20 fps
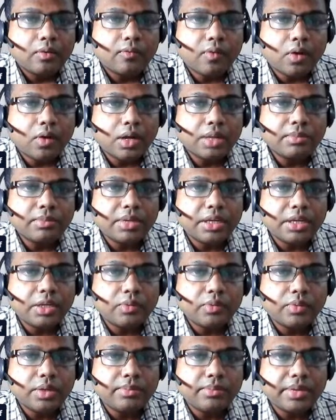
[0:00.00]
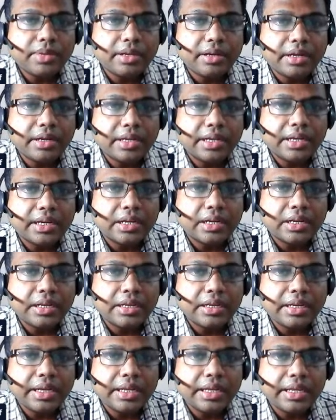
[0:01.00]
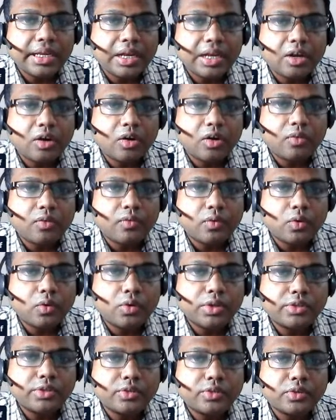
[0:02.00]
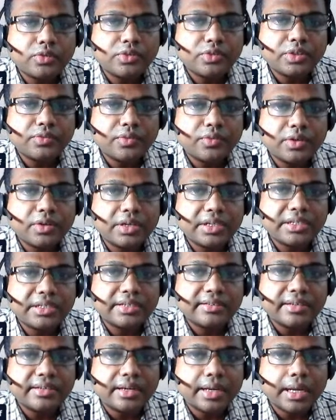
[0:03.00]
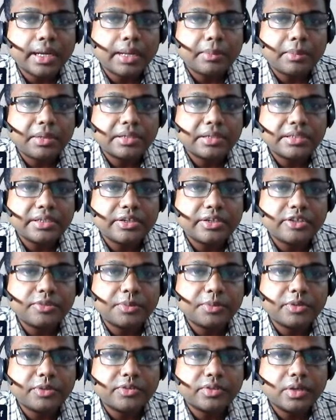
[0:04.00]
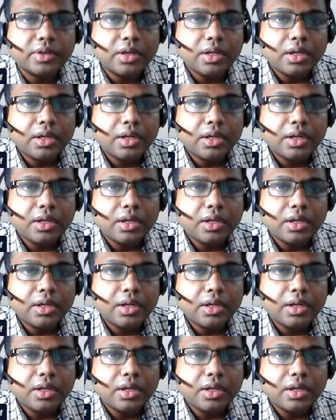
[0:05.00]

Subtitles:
Vulnerability will be greater in area of low resources for disaster and emerging response.